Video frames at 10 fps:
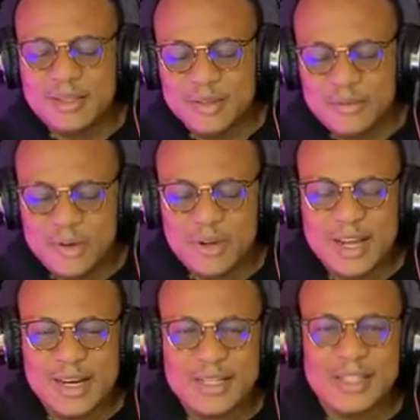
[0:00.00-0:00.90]
the things
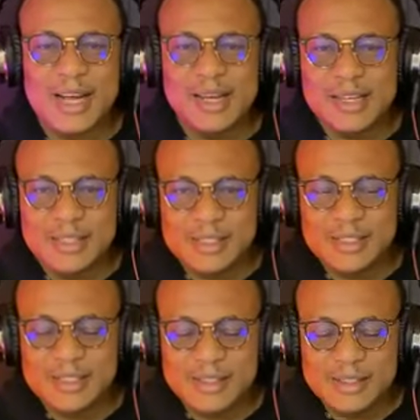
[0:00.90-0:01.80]
of God and
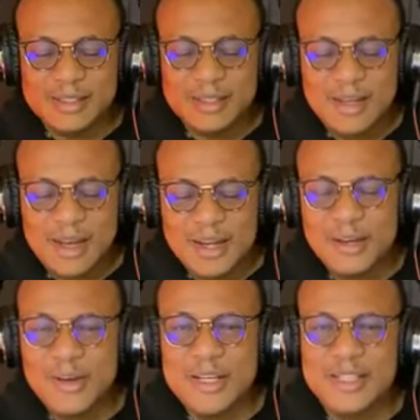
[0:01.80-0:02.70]
escalate it.
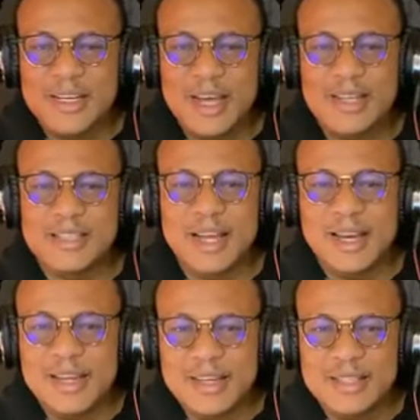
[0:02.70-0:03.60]
Anointing
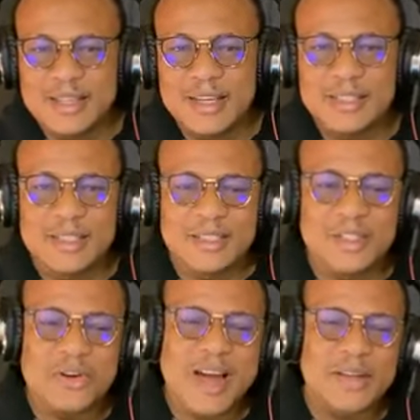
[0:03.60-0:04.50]
escalate.
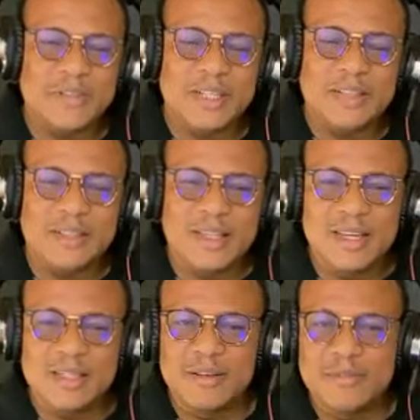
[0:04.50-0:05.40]
It drives
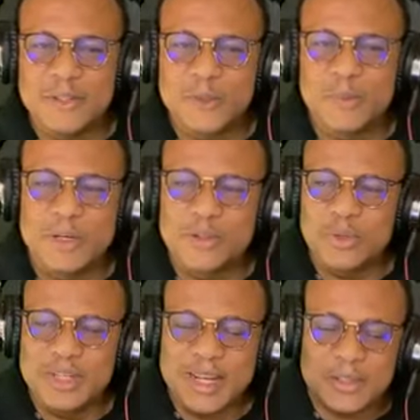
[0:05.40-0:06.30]
the things of the
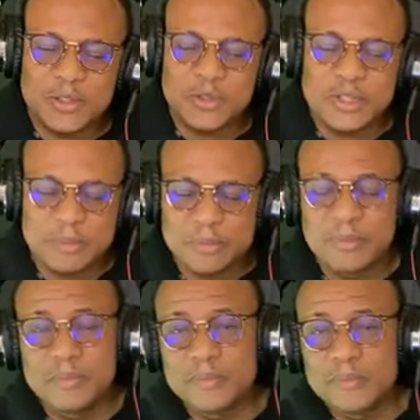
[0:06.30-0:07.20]
spirit to the extreme.